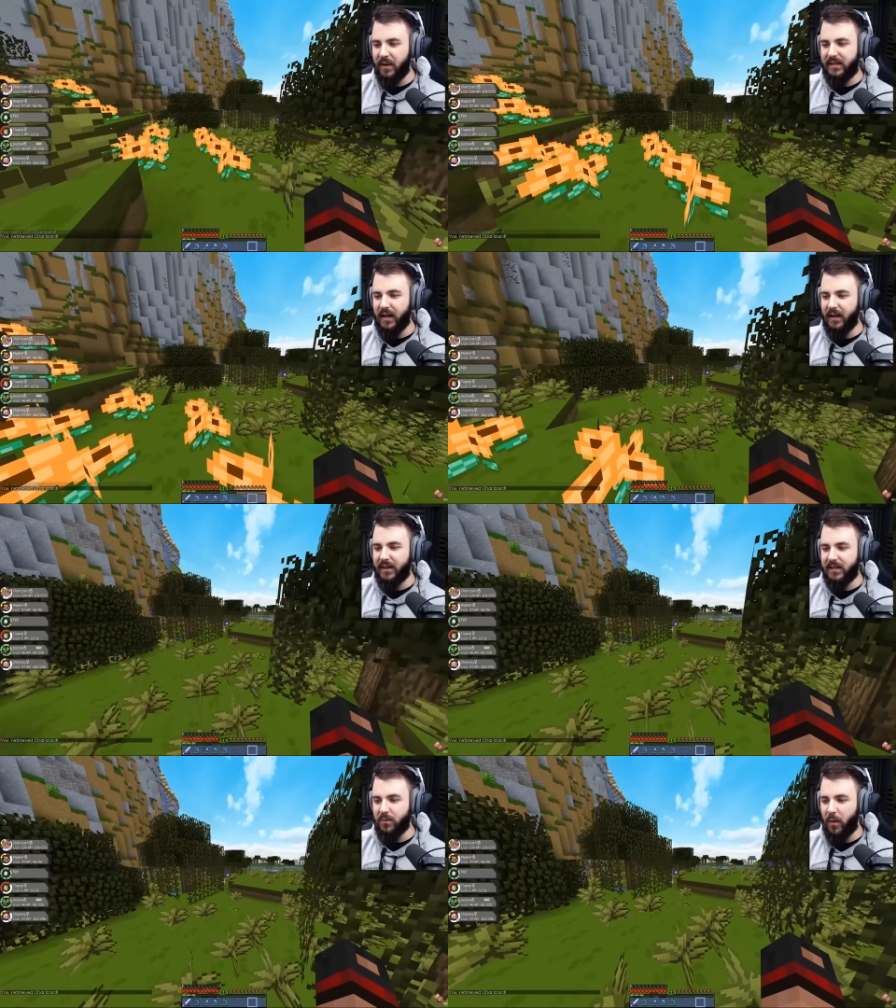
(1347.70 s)
we're done in
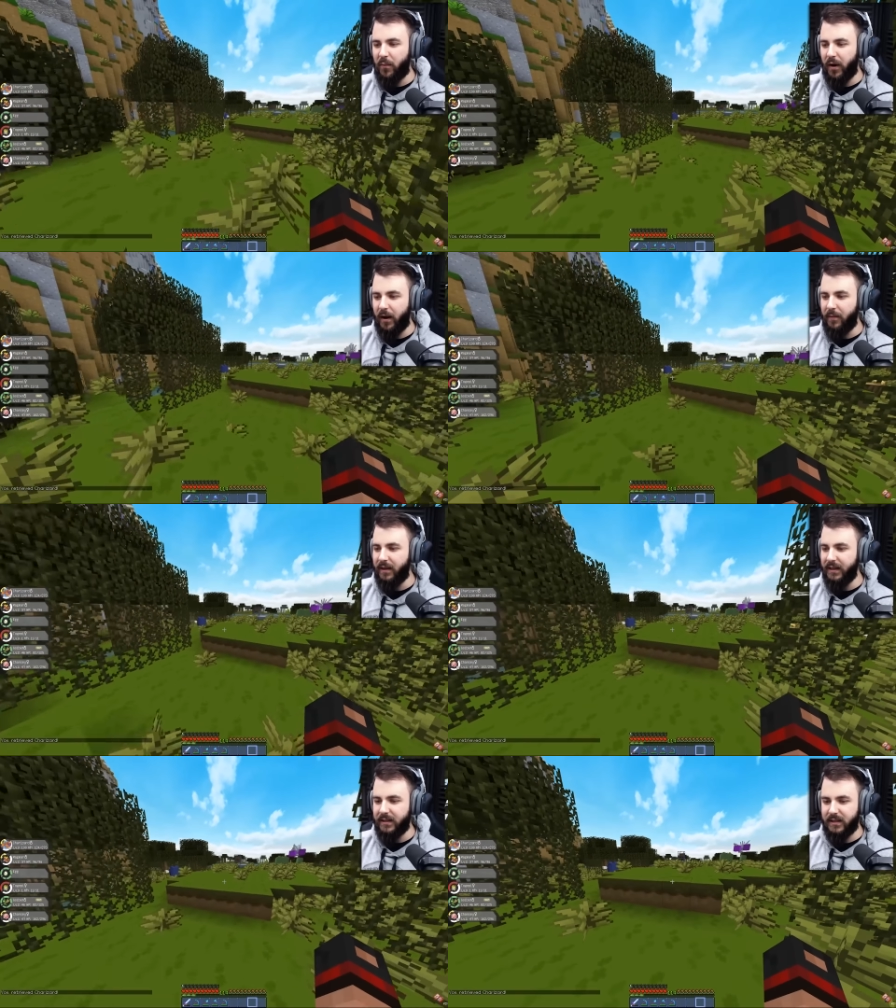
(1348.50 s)
the swamp biome, at
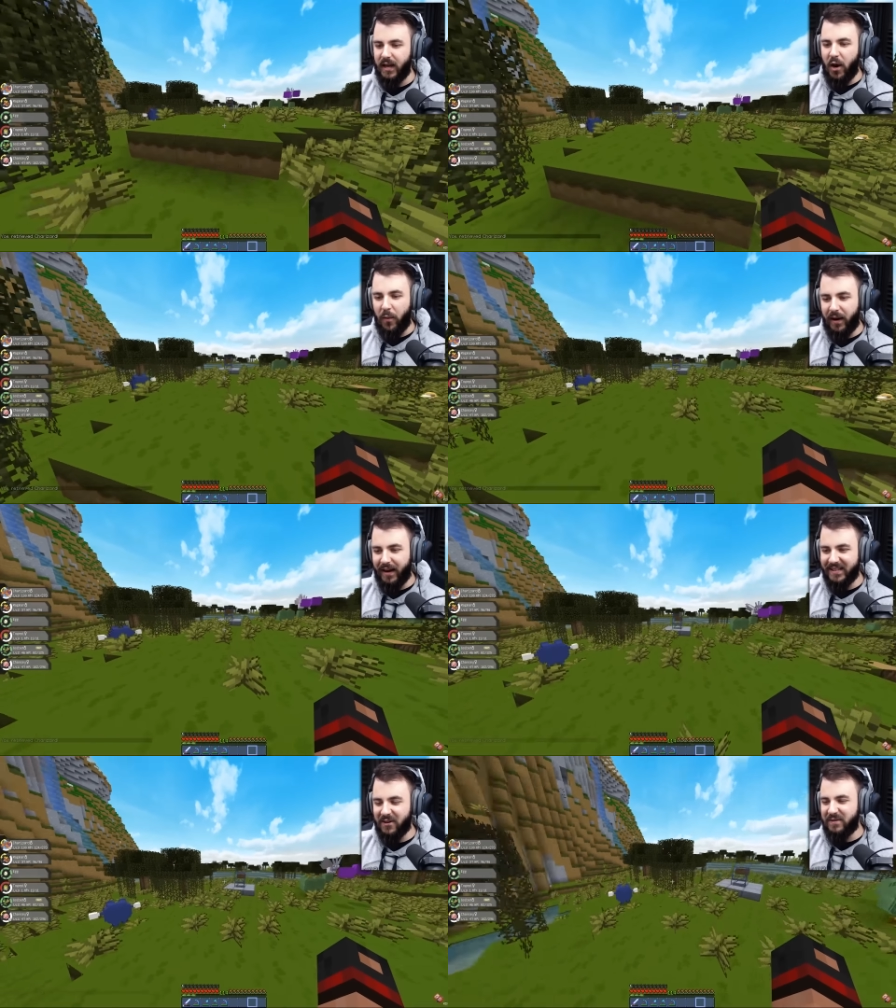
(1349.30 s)
least. We got
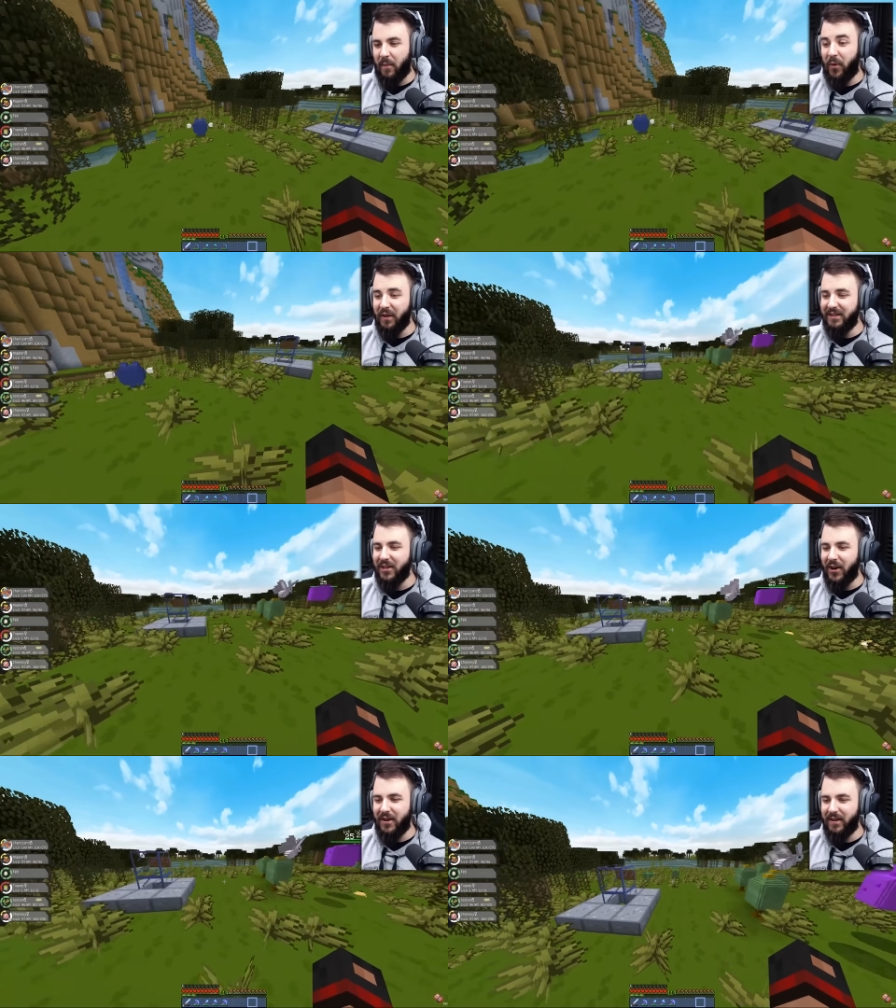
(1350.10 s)
ourselves oh, that
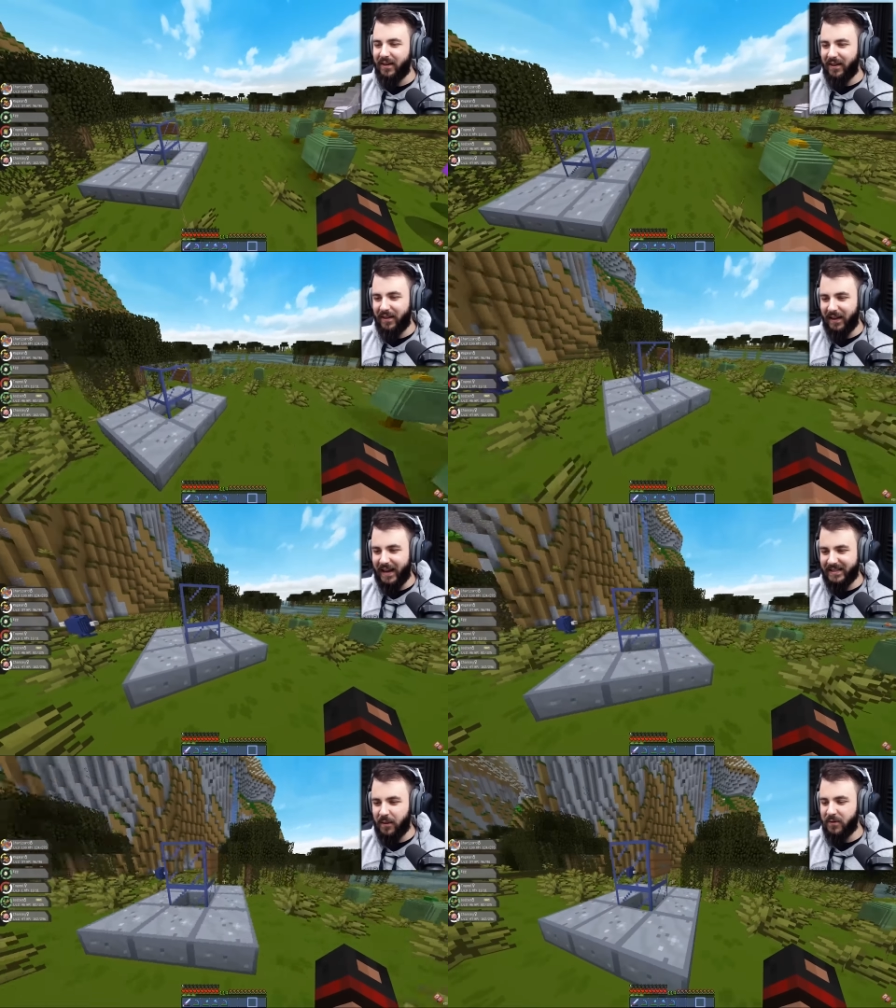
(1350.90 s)
Politoed in the
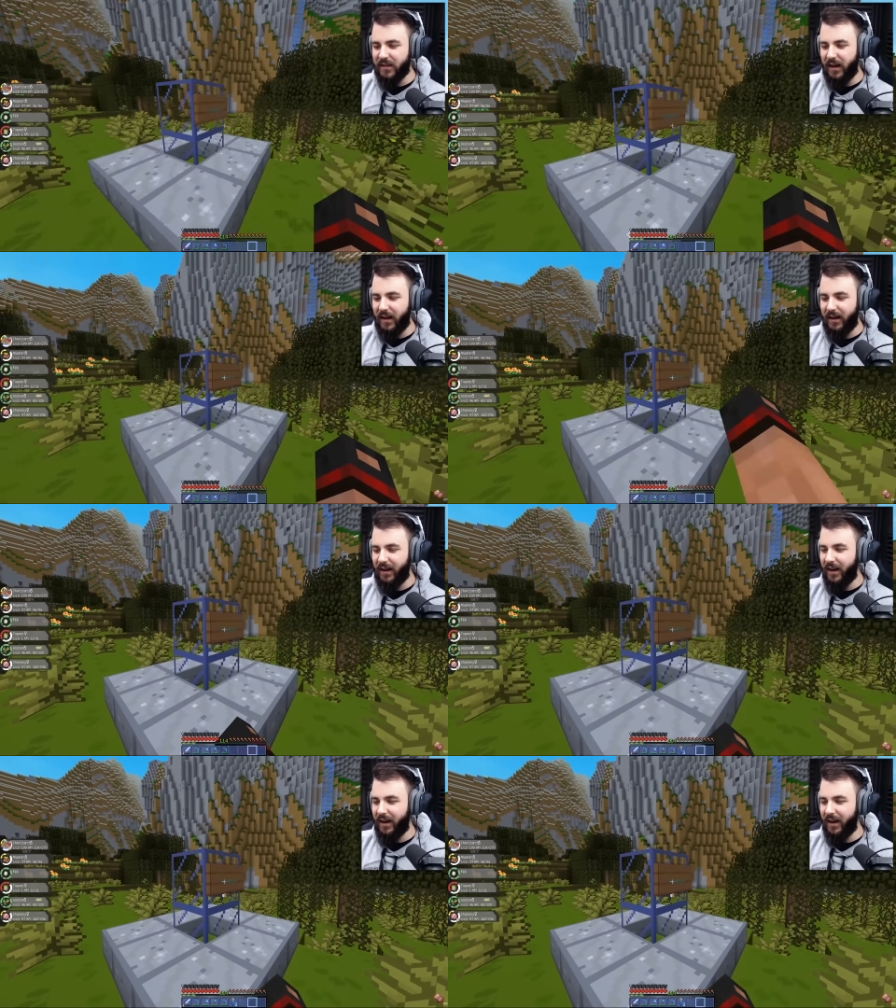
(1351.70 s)
last episode.